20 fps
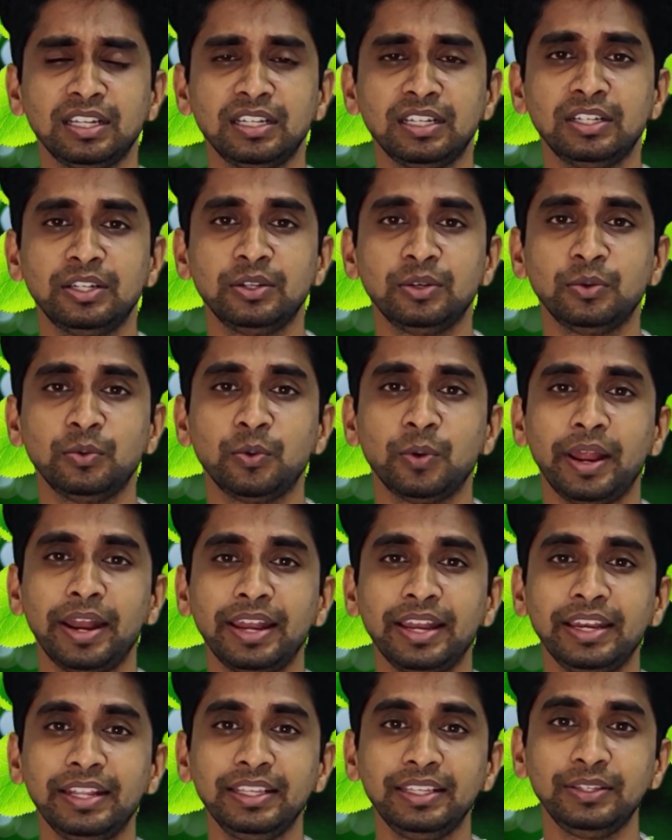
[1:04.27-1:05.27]
that
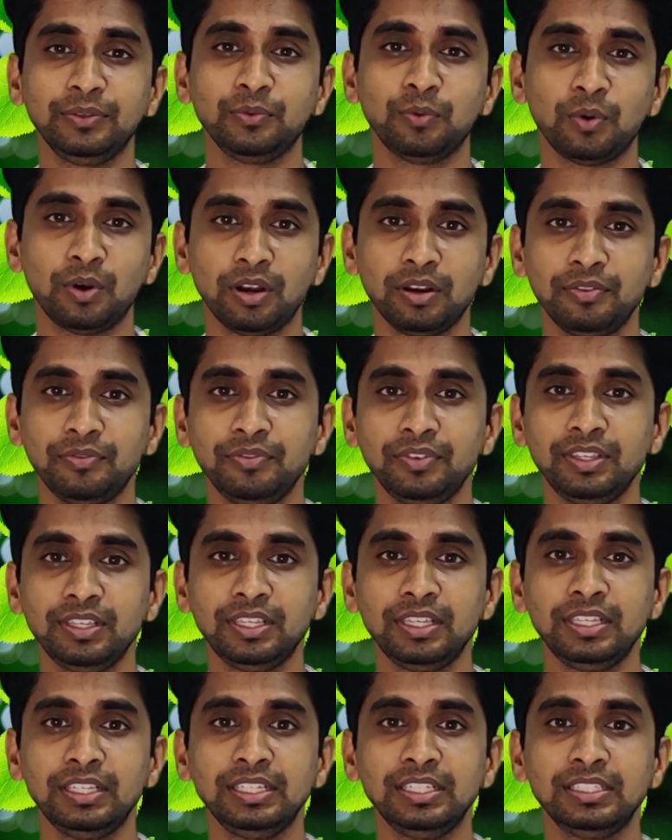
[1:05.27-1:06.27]
only what
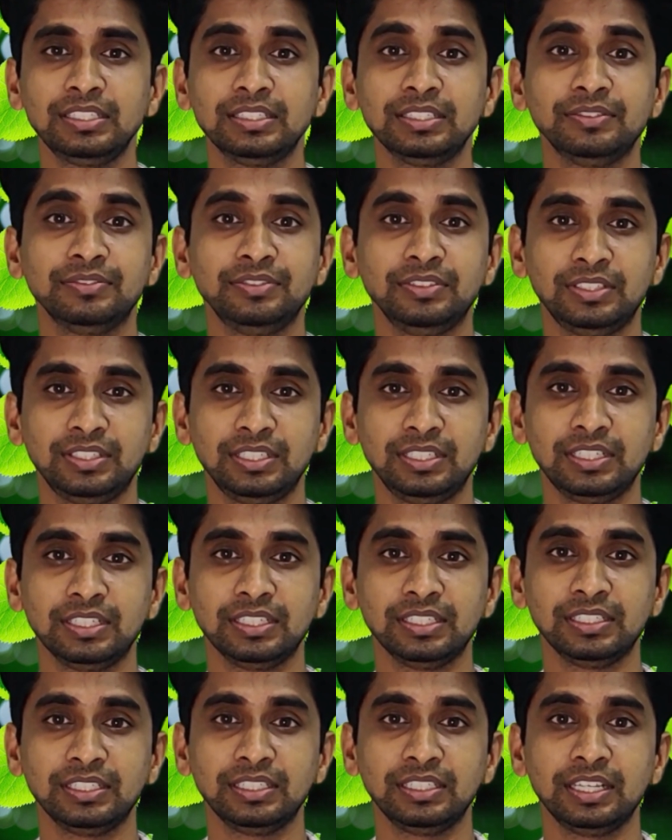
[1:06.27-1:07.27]
we eat
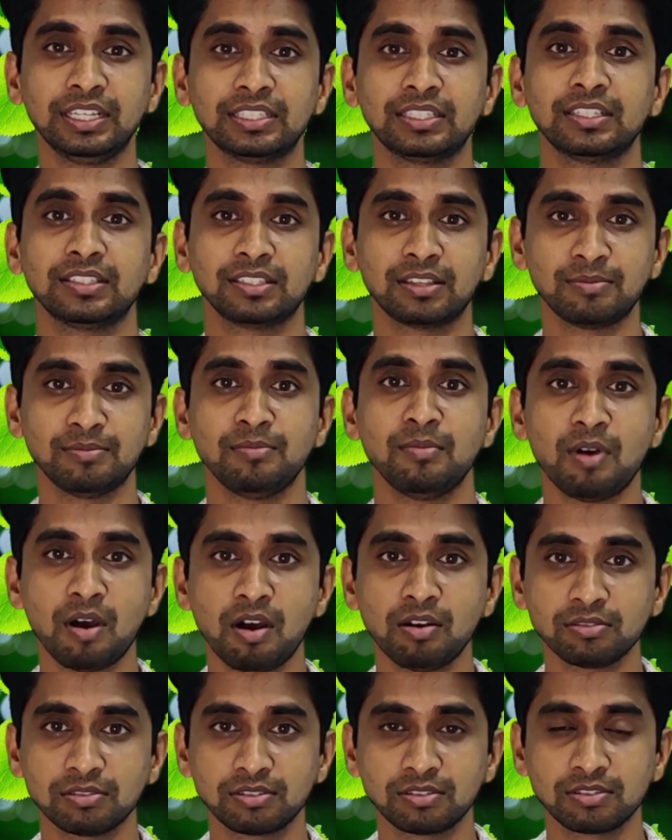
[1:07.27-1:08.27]
physically as some
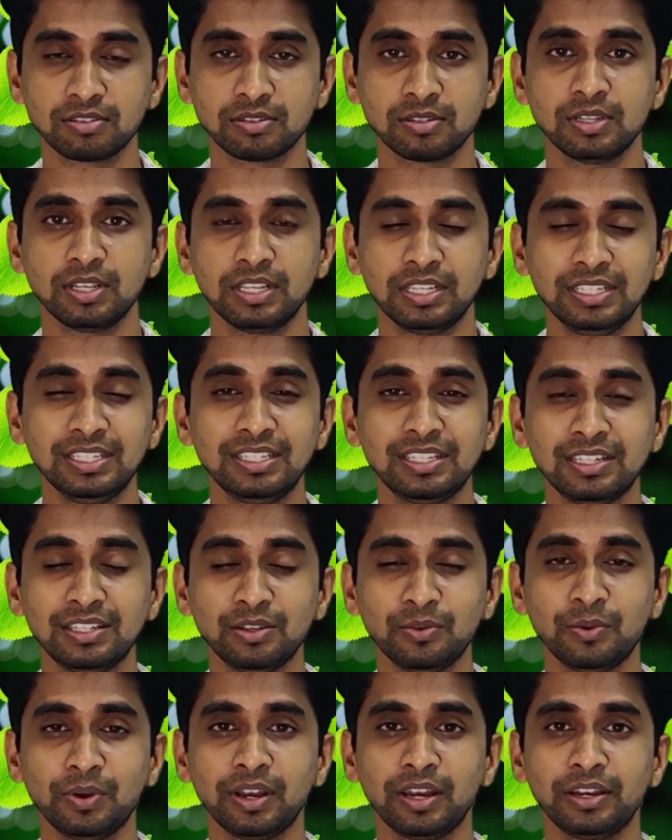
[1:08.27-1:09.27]
mouse? Is it
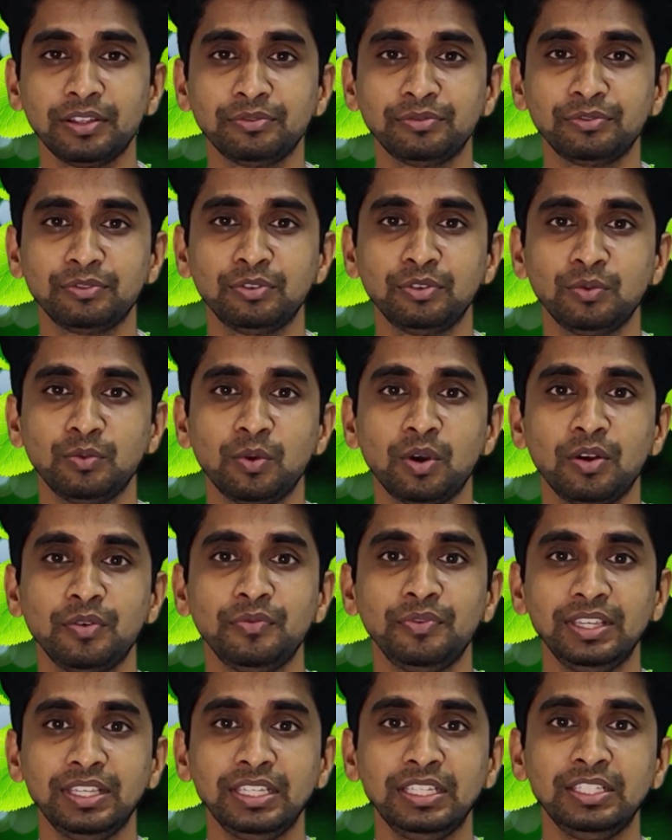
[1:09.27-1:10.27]
the only food
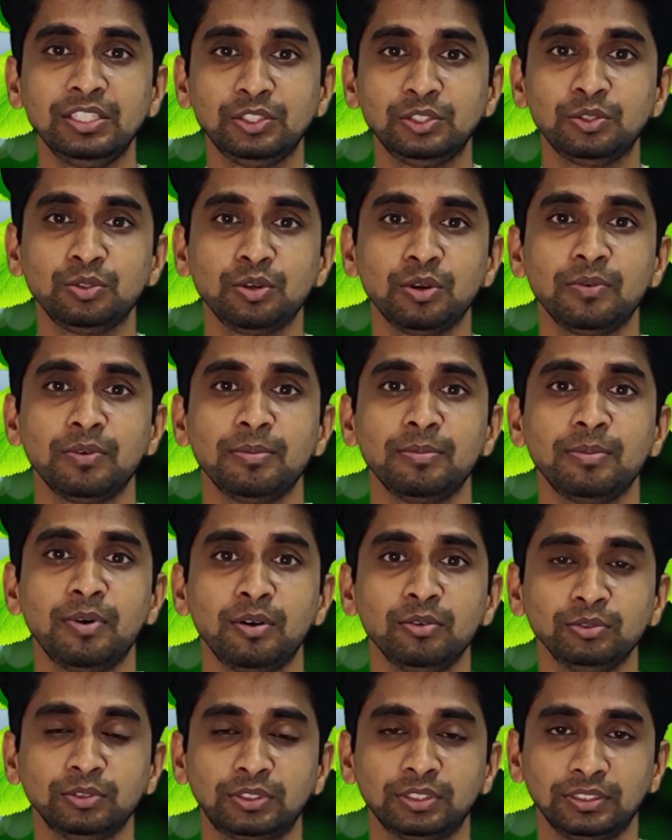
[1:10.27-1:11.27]
what we eat through our
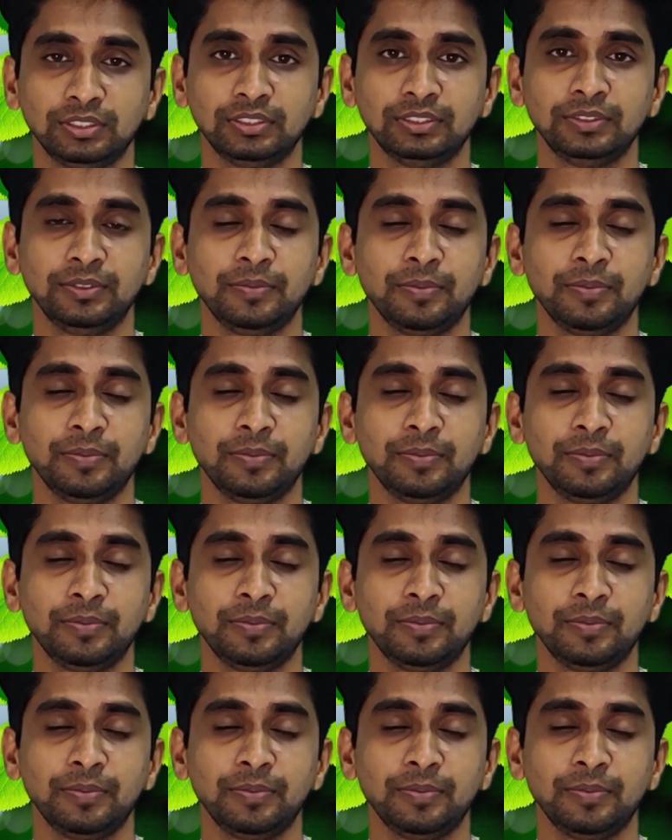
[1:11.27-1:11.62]
mouth?